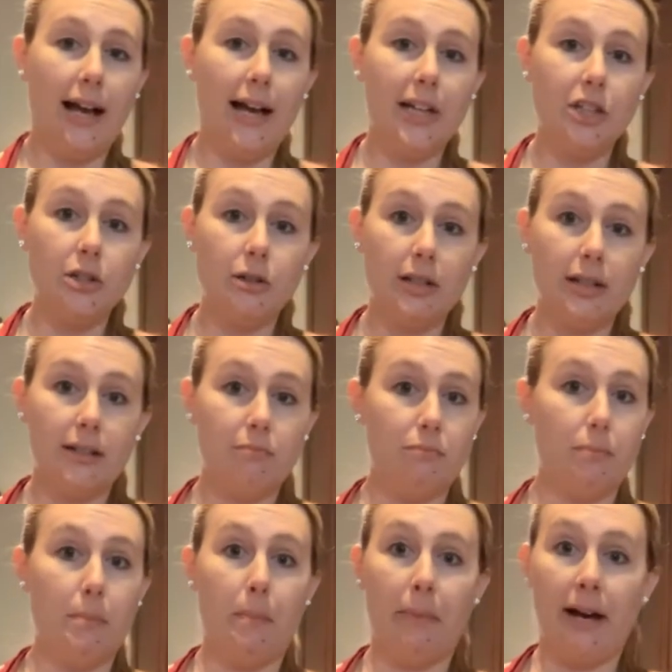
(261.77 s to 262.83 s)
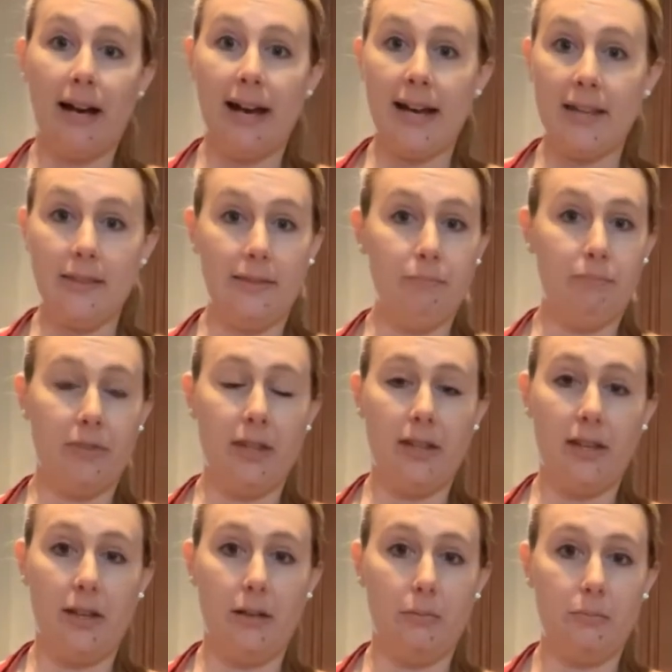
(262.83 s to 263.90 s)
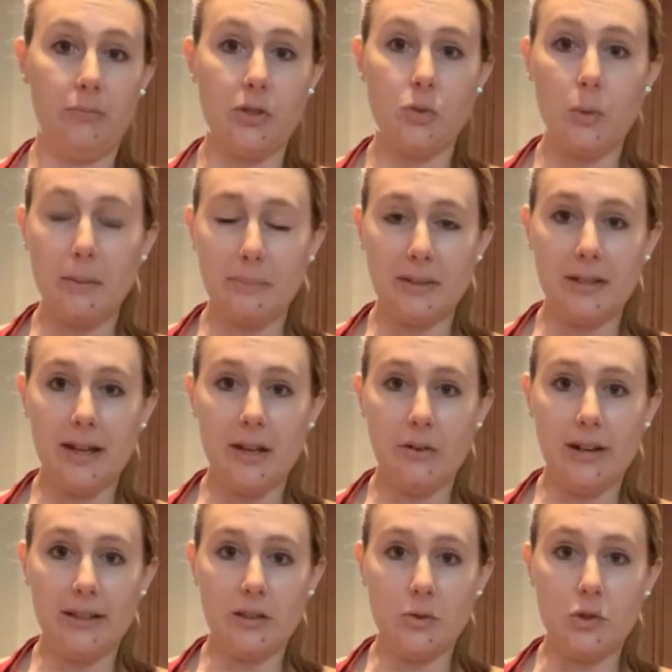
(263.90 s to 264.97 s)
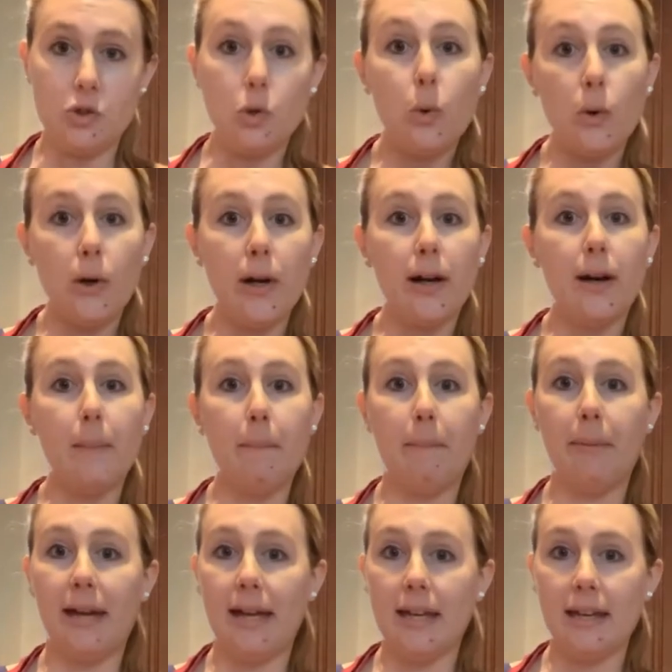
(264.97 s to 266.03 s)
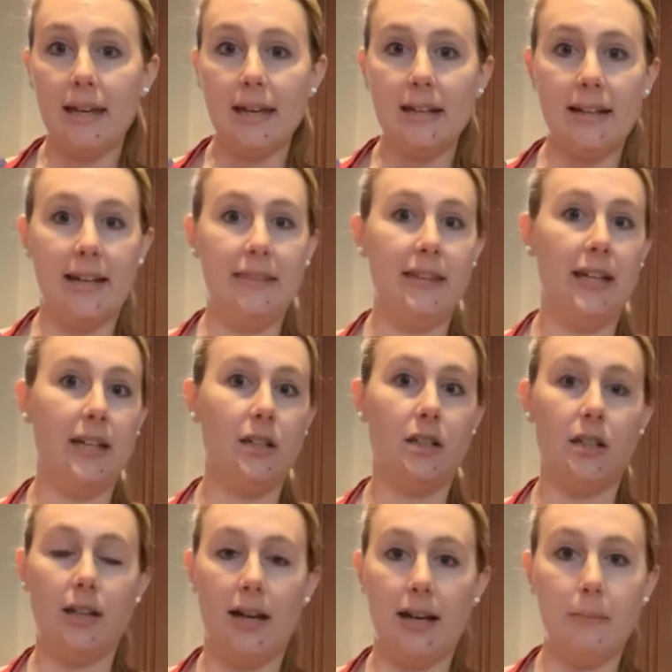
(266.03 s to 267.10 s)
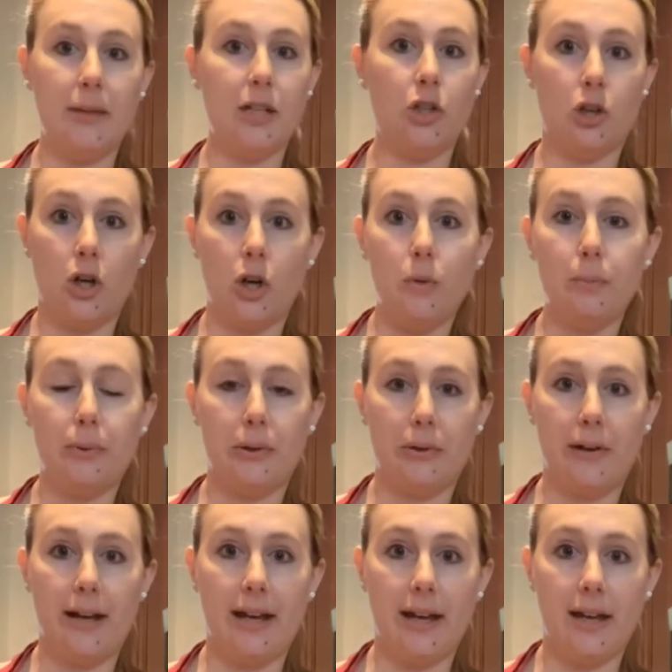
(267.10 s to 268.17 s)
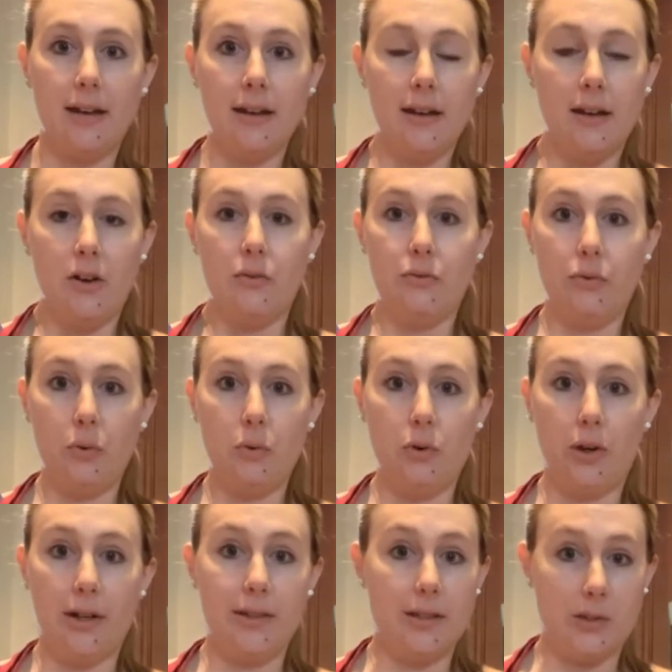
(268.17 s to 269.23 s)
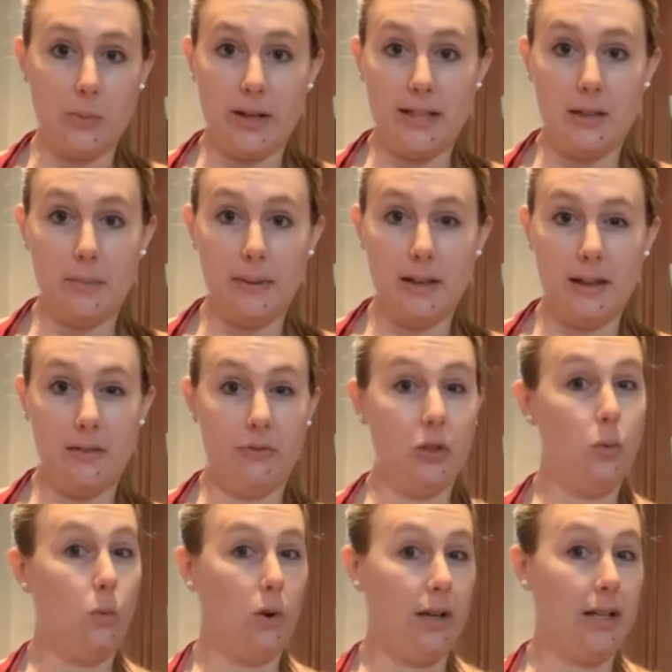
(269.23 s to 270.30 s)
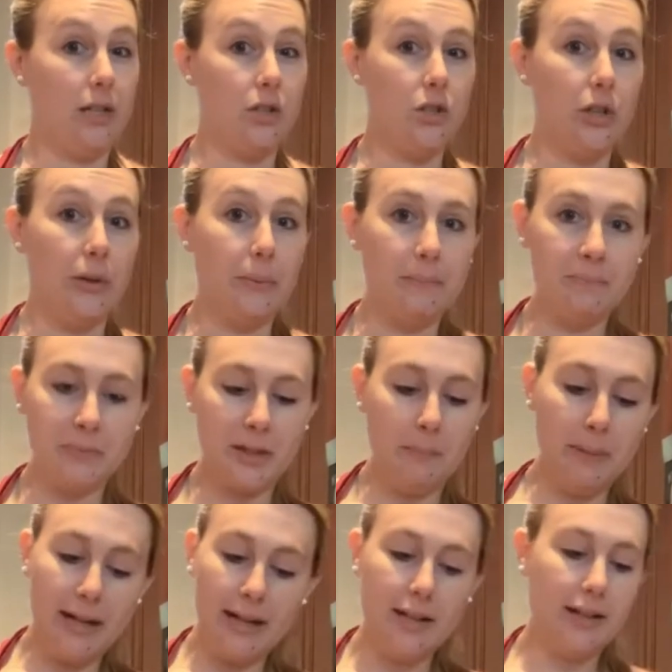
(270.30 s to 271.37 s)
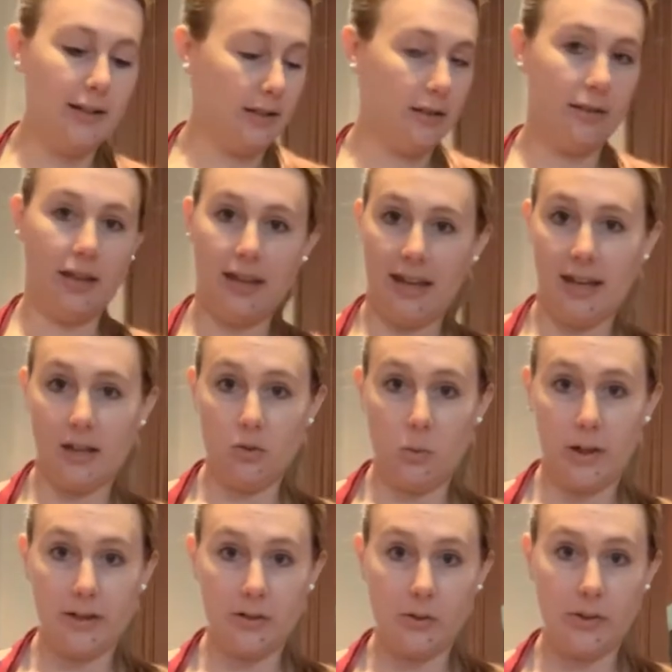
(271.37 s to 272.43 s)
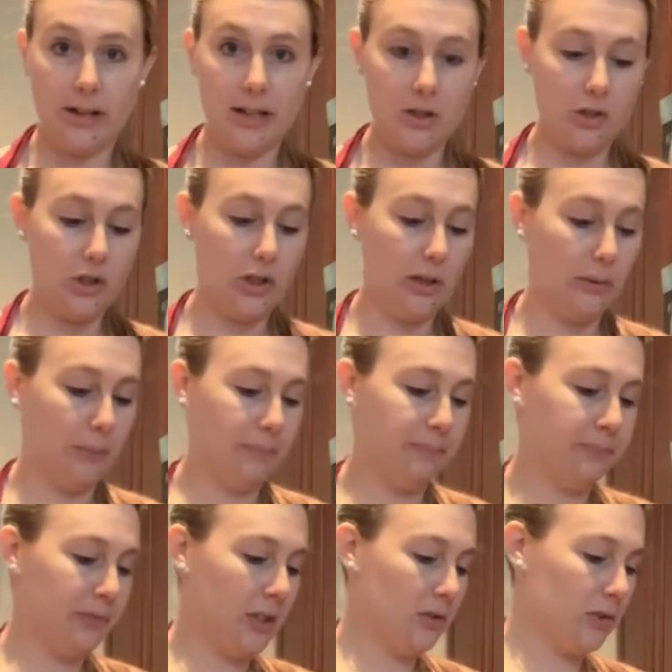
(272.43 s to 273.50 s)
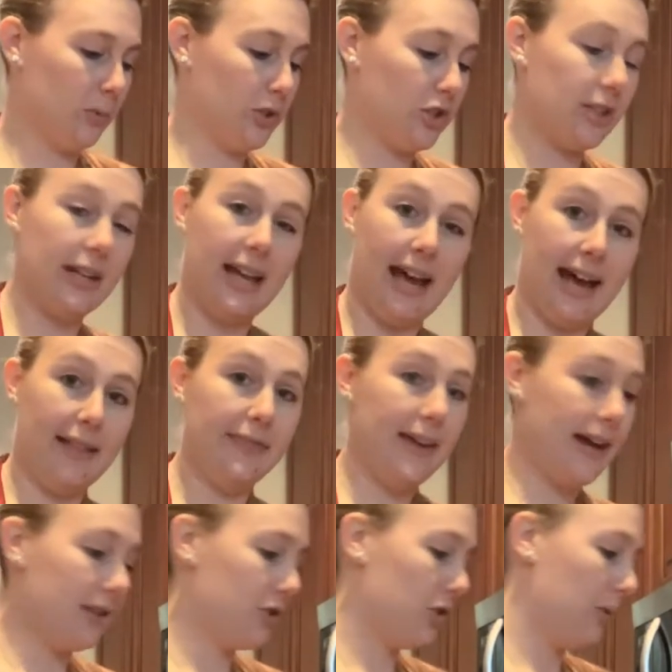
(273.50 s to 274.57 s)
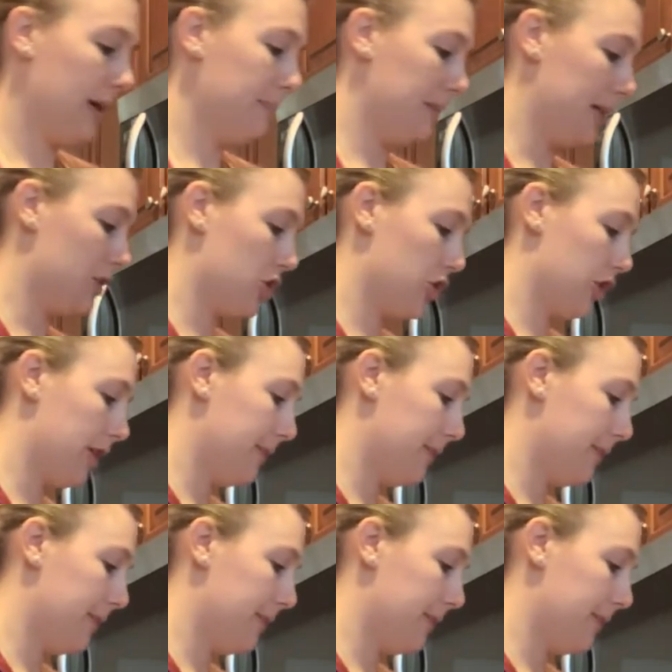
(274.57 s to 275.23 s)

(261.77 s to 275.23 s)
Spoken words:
you could buy the sweet potato at the store, bake it, and then kind of make your own puree for this recipe if you wanted to. But the canned works great too. So we're just gonna add that to our mixture.